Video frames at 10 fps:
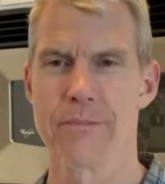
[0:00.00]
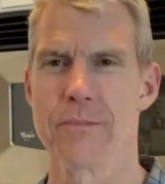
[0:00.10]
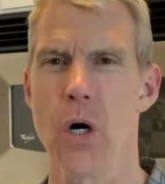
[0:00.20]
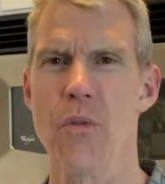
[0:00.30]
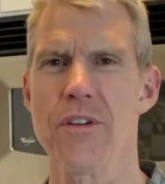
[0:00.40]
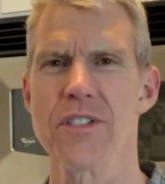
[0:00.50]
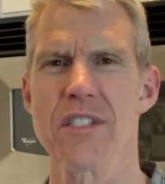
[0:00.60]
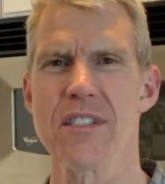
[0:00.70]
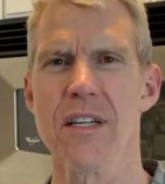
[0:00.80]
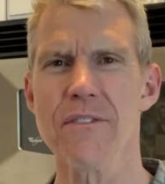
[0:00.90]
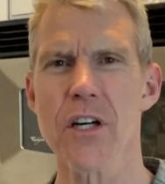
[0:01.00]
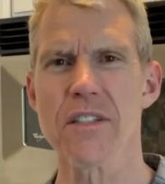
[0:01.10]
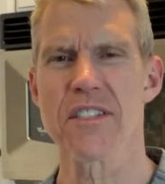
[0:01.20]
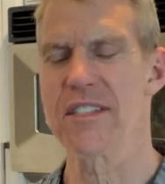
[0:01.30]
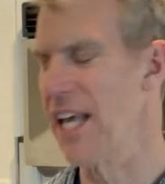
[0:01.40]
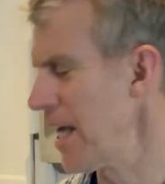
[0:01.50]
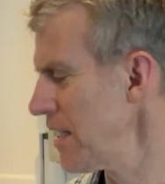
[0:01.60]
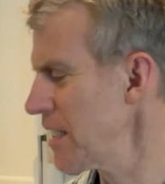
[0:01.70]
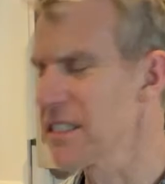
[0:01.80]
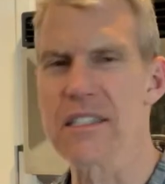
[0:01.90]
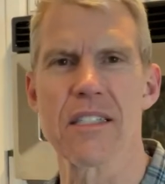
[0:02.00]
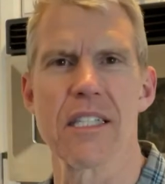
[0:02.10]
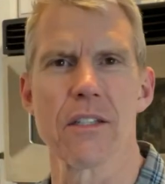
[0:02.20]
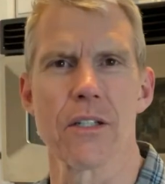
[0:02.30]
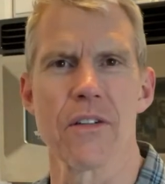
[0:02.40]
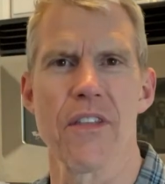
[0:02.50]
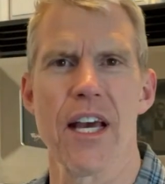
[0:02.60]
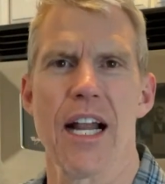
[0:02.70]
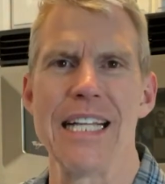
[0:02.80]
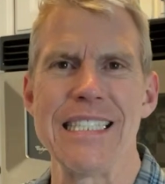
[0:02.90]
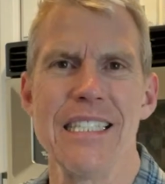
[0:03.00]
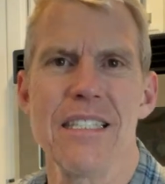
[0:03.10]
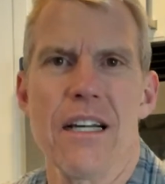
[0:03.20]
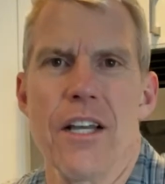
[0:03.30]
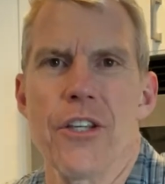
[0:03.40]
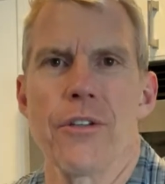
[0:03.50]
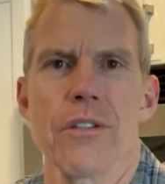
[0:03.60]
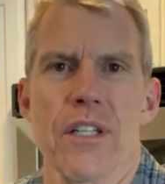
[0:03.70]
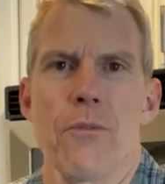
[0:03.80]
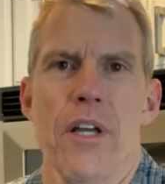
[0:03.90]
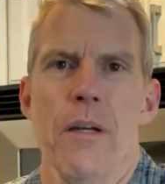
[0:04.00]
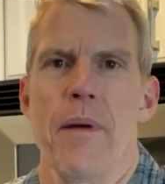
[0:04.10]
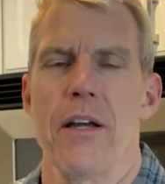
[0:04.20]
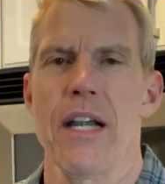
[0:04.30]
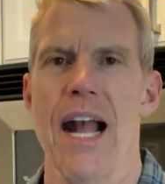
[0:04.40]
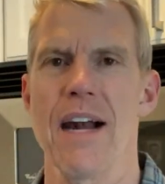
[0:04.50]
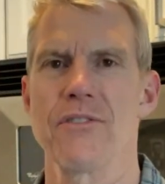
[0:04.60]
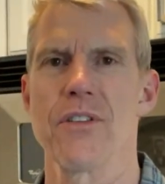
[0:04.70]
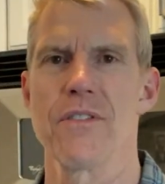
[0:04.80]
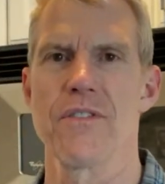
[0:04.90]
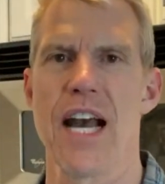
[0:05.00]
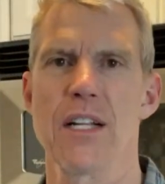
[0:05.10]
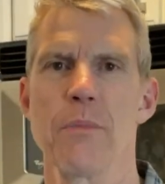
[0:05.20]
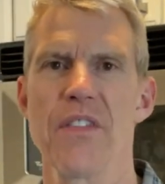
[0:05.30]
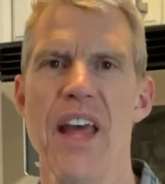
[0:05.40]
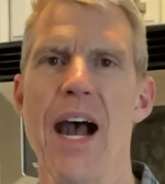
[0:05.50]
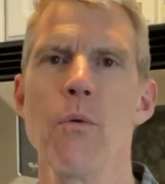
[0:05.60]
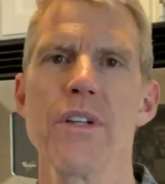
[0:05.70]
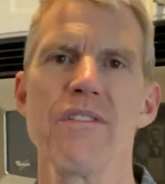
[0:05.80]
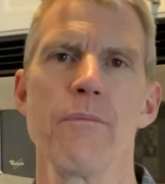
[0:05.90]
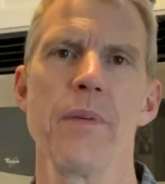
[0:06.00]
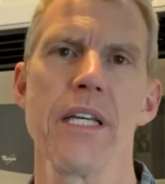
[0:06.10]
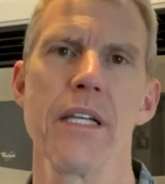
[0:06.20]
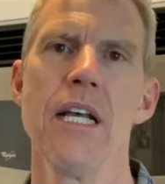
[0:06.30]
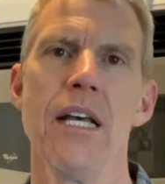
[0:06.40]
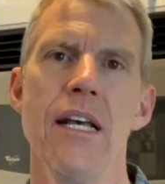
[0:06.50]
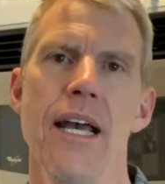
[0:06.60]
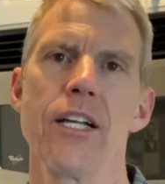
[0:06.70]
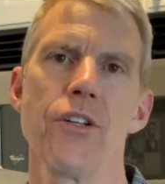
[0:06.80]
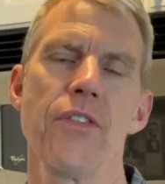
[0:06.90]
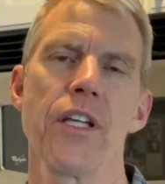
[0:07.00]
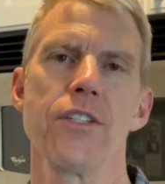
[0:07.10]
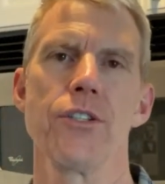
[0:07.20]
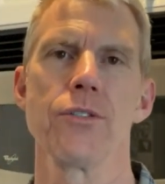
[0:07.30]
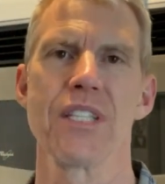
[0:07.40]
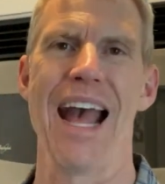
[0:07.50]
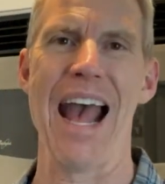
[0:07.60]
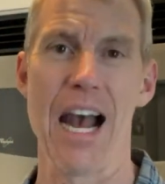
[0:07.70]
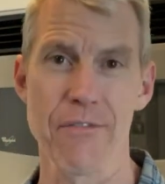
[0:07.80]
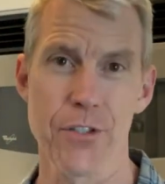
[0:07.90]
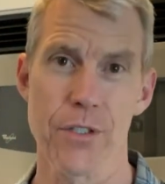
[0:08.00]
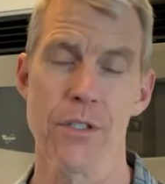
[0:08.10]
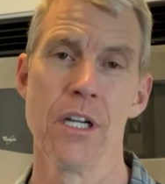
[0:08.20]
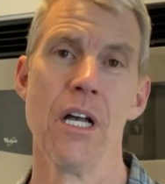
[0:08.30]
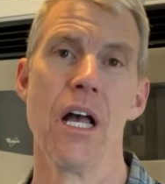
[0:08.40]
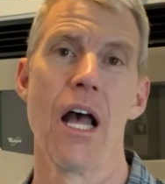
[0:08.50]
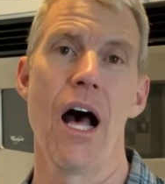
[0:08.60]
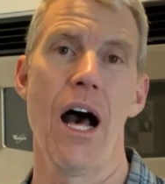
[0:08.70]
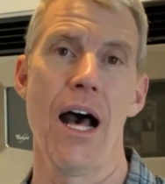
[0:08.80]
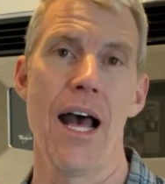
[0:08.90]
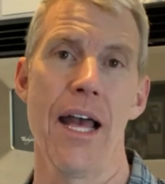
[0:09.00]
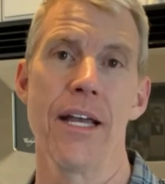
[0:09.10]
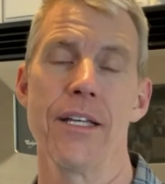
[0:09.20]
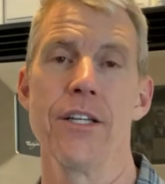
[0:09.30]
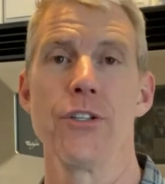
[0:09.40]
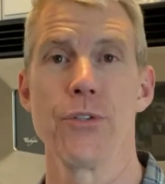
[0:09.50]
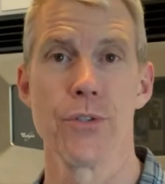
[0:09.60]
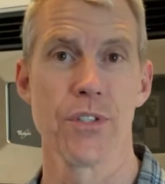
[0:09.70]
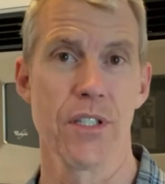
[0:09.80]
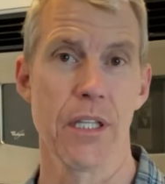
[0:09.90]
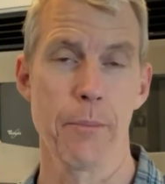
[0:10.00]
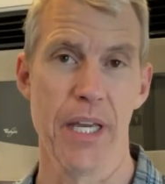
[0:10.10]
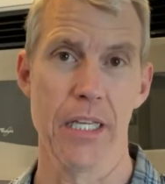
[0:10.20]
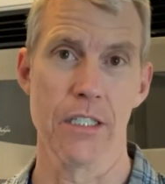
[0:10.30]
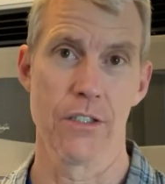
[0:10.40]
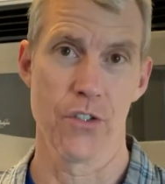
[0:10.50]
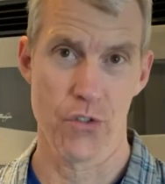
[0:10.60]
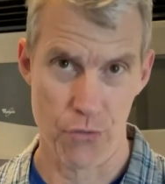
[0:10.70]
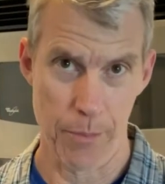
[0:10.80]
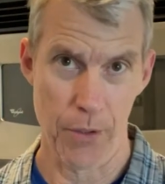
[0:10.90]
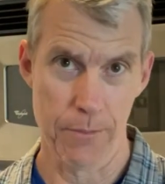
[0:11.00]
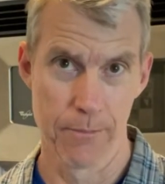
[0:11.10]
Oh, there's this stuff called sanding sealer that I did not use. I read about it after the fact, but that would have been a good thing to use after I used the paint stripper.